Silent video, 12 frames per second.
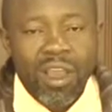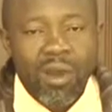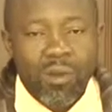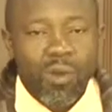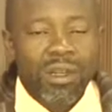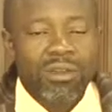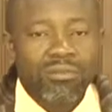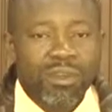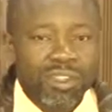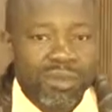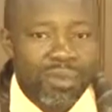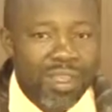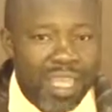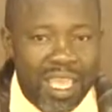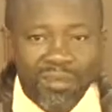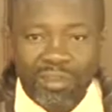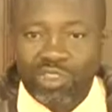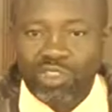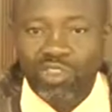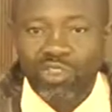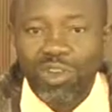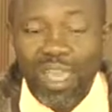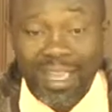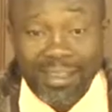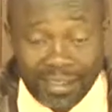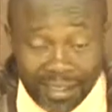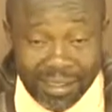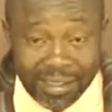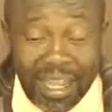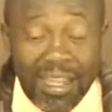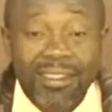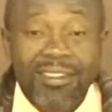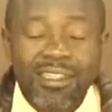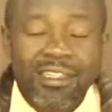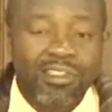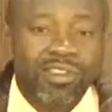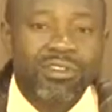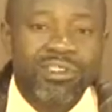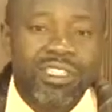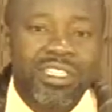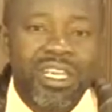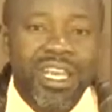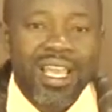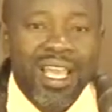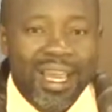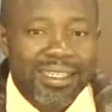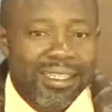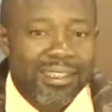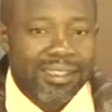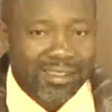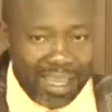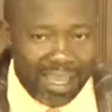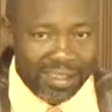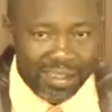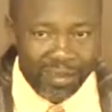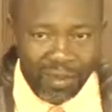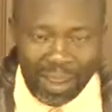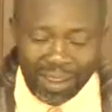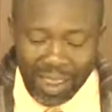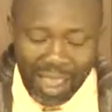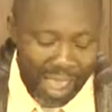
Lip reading: one must be able to exercise the authority and exercise it well.